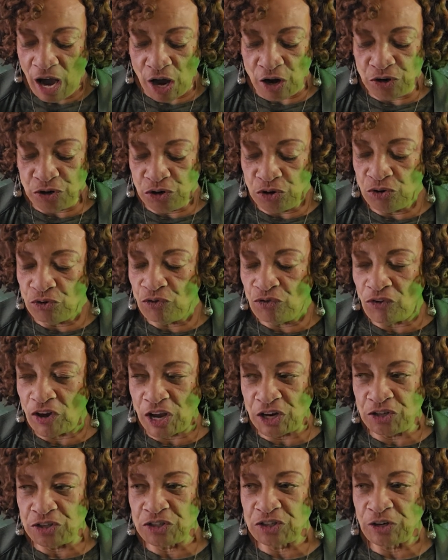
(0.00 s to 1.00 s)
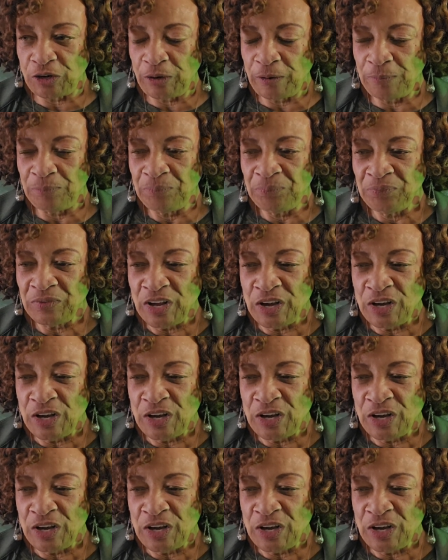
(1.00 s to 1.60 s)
a new venture.